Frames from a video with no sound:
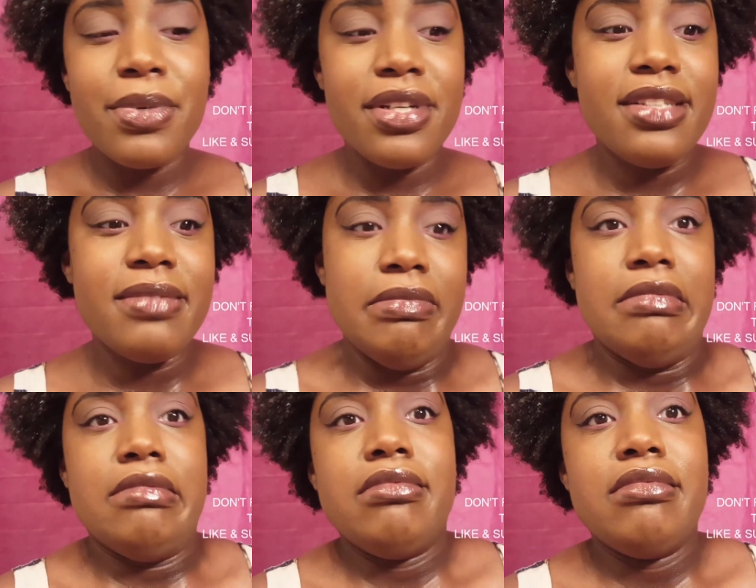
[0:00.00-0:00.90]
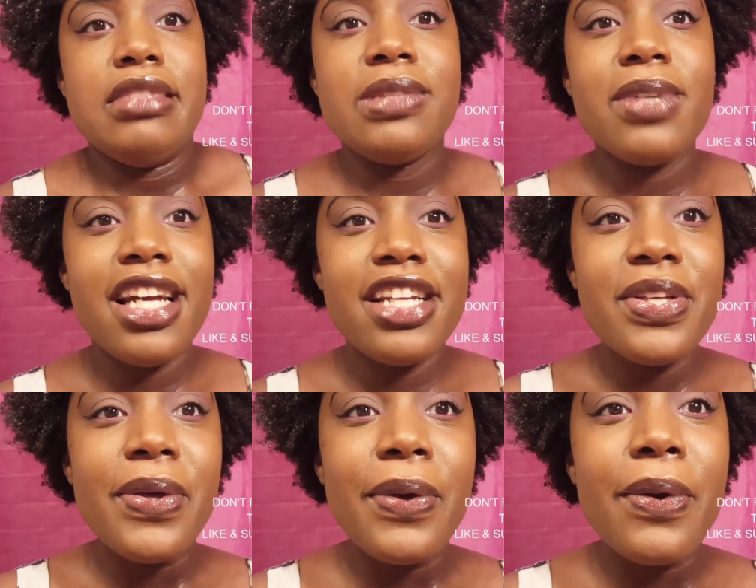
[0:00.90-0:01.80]
but this is what I
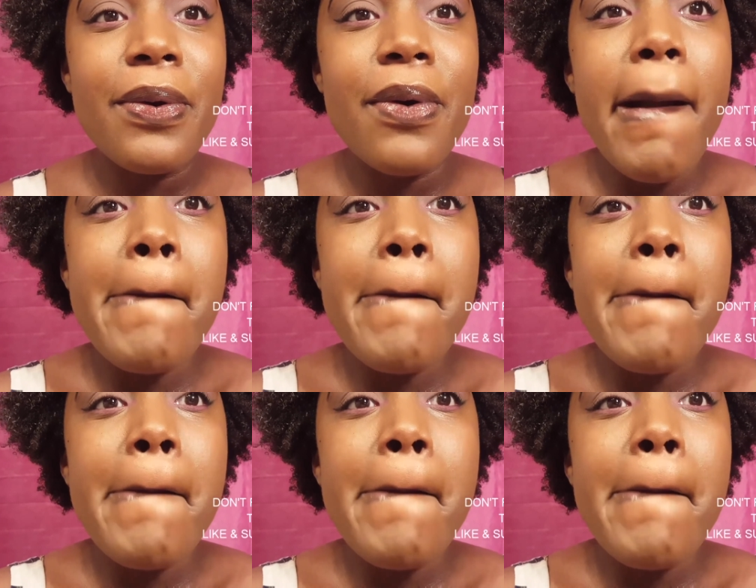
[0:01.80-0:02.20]
do.